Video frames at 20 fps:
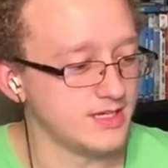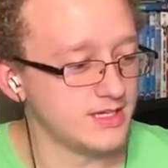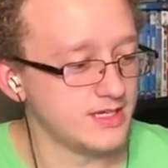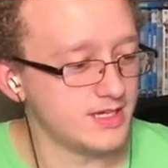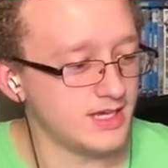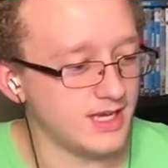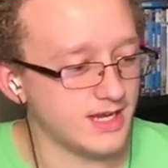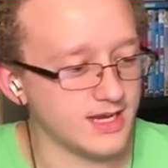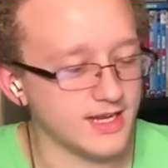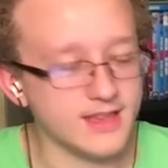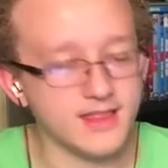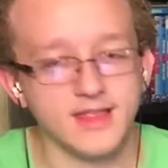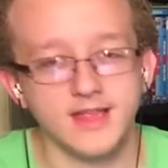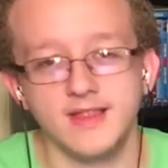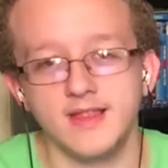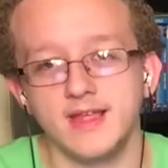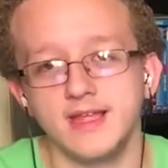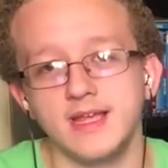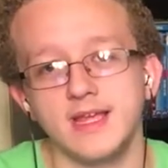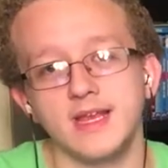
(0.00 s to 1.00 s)
I could say
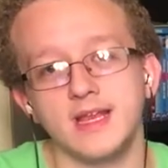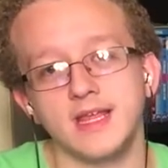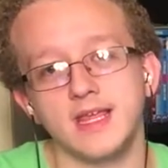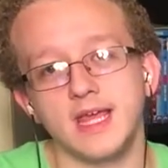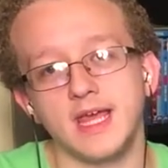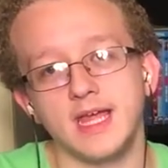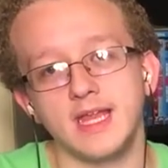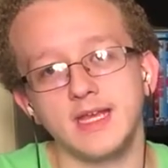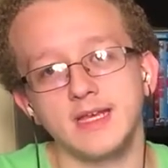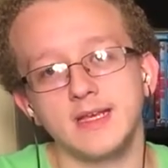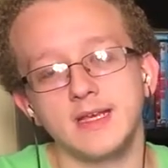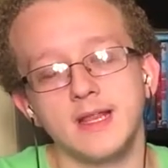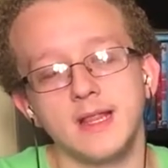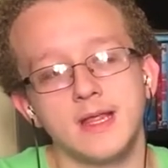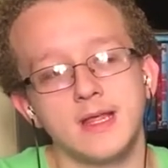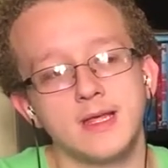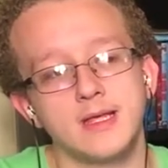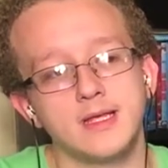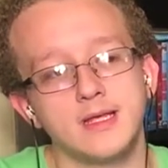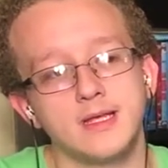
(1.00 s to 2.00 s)
that yet again.
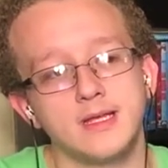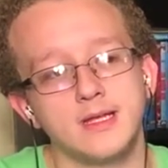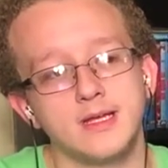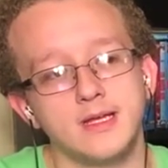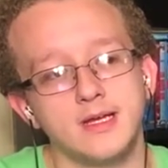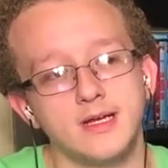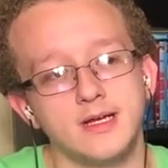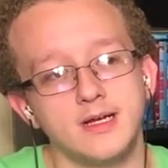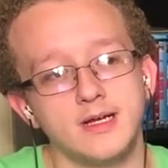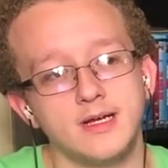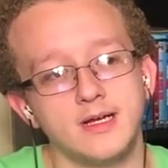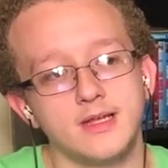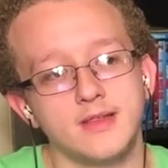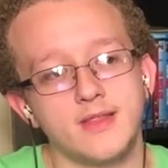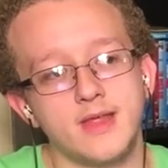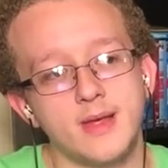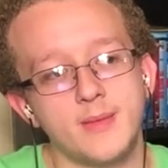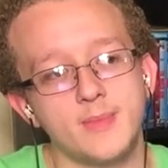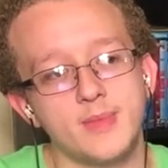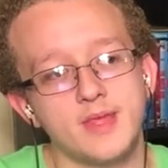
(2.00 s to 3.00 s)
Uh,
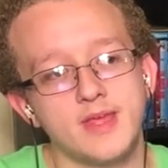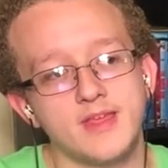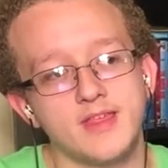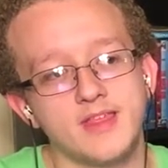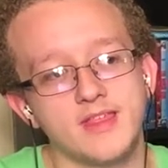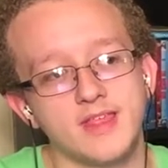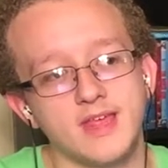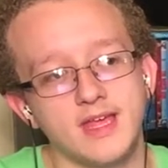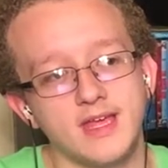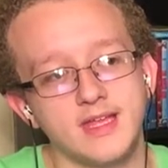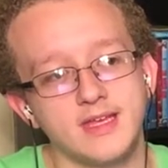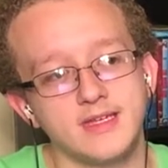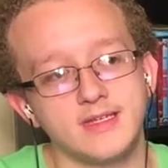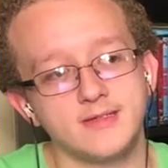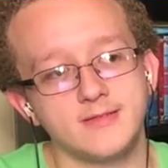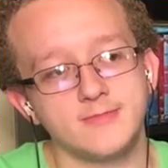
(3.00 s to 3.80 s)
that being said,